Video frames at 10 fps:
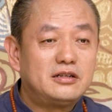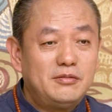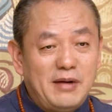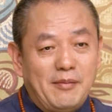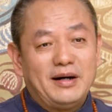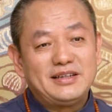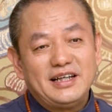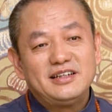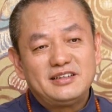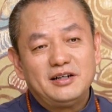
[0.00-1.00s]
His
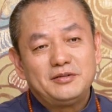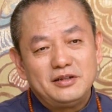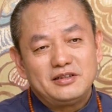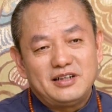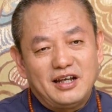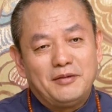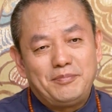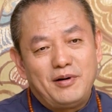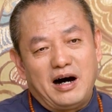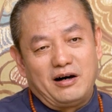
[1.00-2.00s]
mom was worried
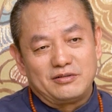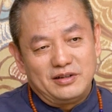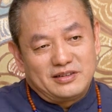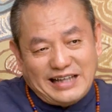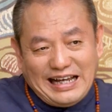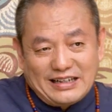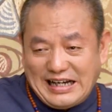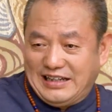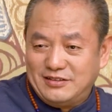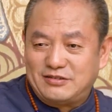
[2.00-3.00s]
about his future, so
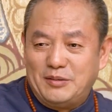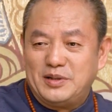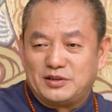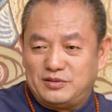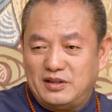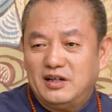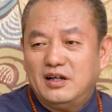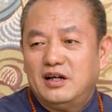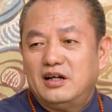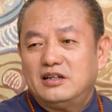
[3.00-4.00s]
she brought him to a
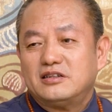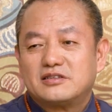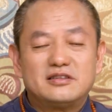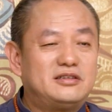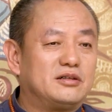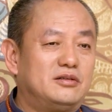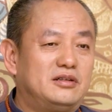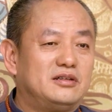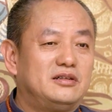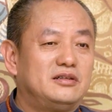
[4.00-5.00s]
fortune-teller.
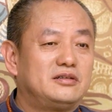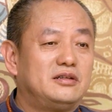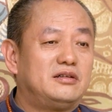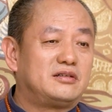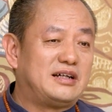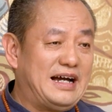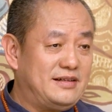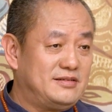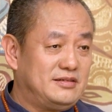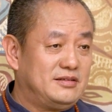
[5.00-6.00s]
That made him quit
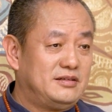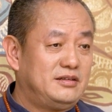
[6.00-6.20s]
school.